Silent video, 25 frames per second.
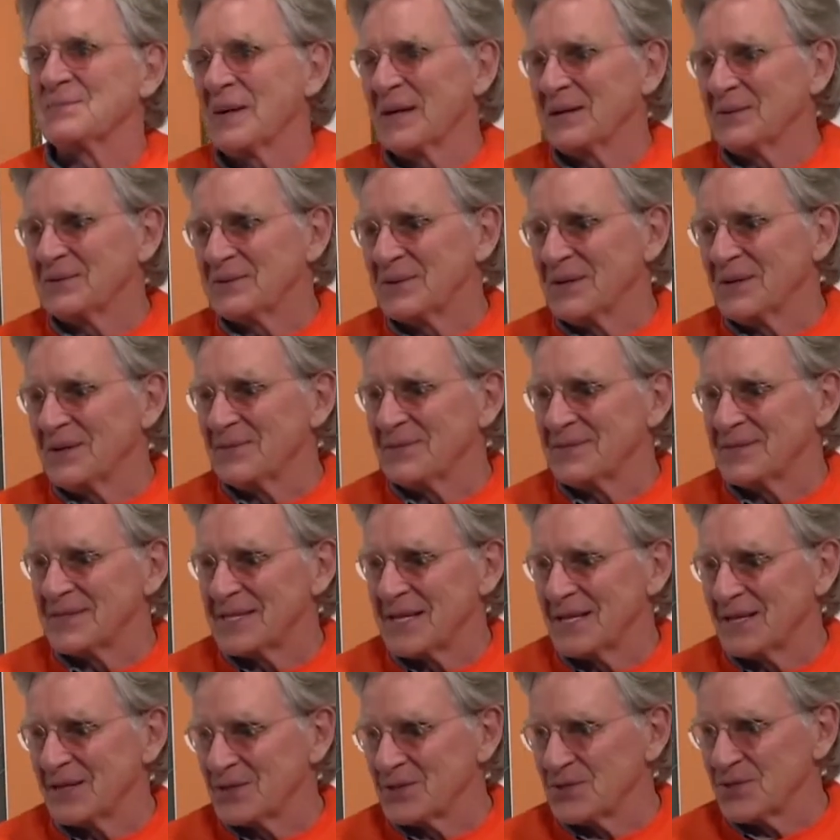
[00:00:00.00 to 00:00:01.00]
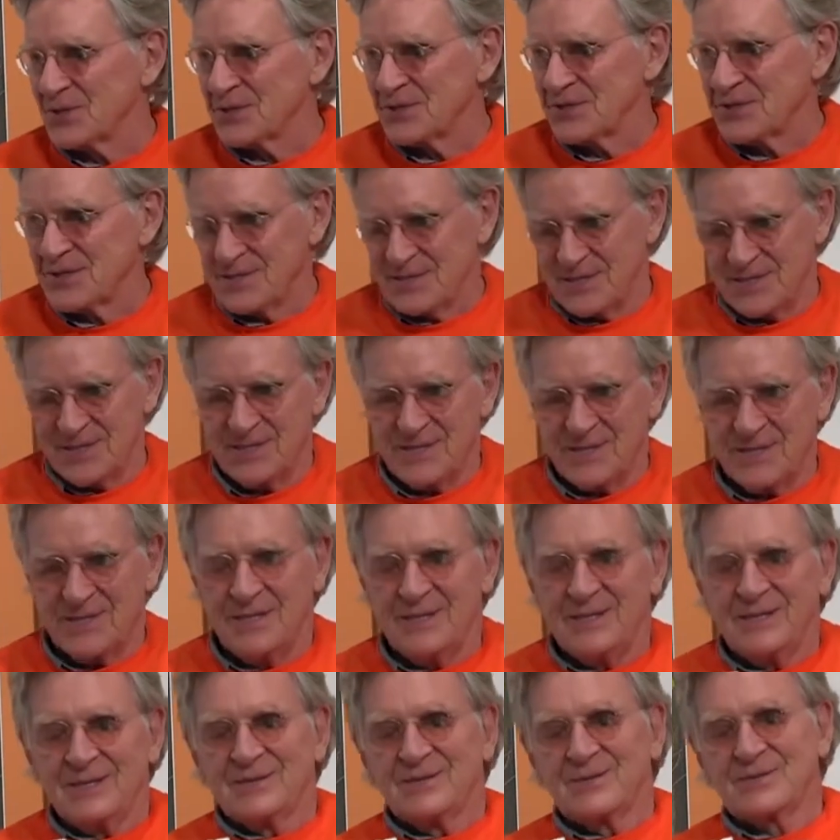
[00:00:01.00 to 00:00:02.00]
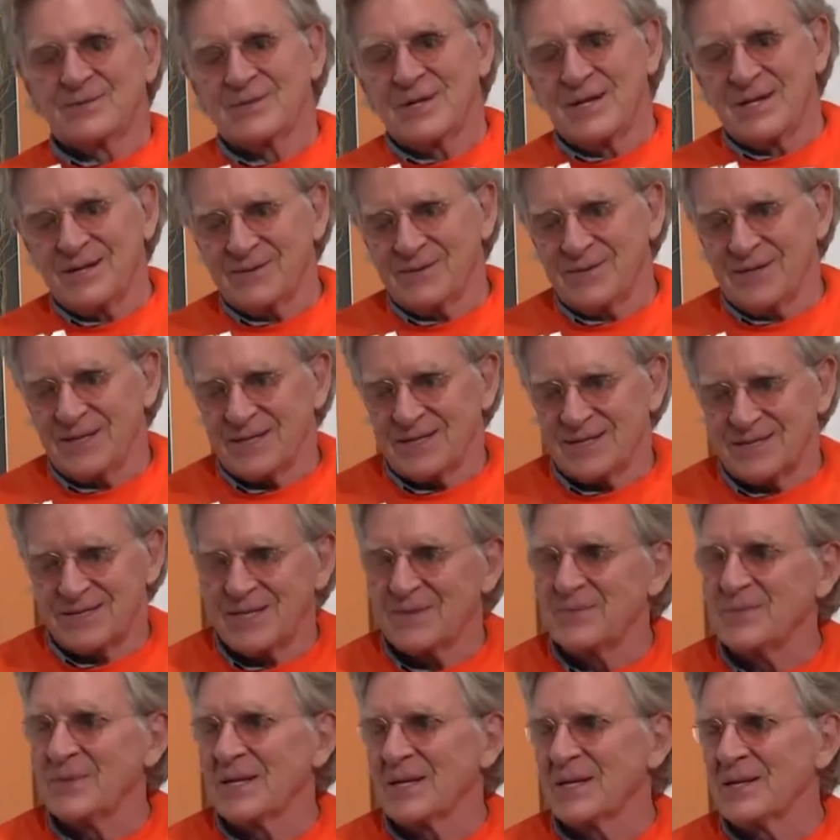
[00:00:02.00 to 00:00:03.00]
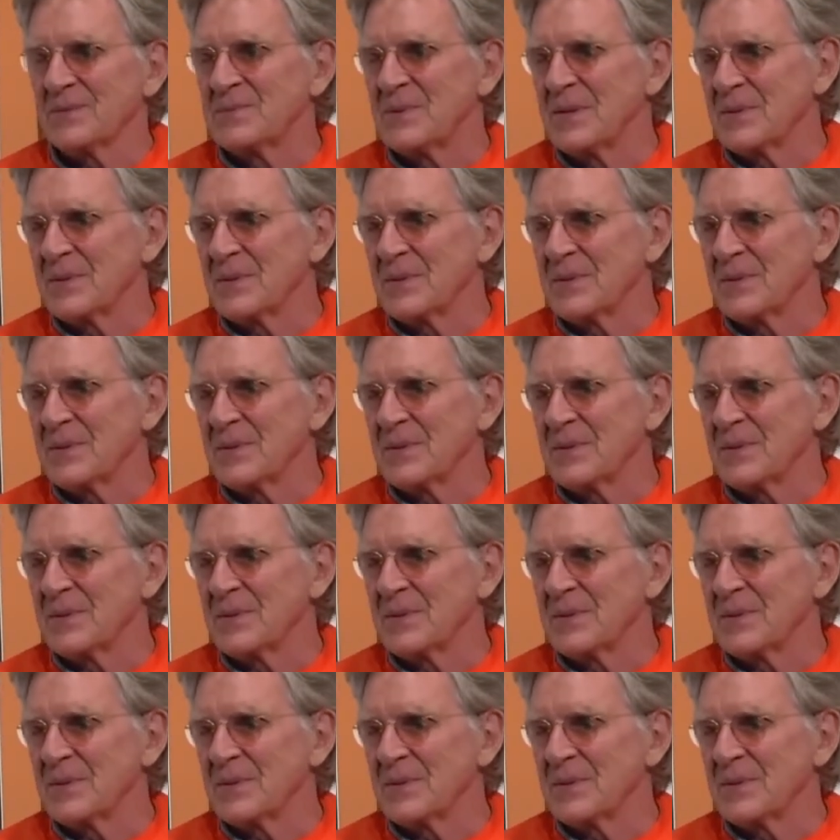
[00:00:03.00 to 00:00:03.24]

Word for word: mantra of intelligence to try to like stimulate